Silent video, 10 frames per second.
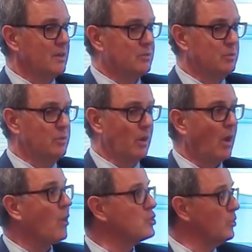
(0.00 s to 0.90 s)
to a
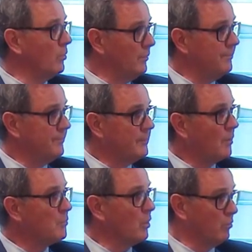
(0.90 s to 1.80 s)
larger
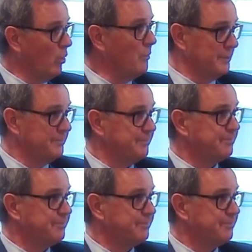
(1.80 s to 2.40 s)
number of women.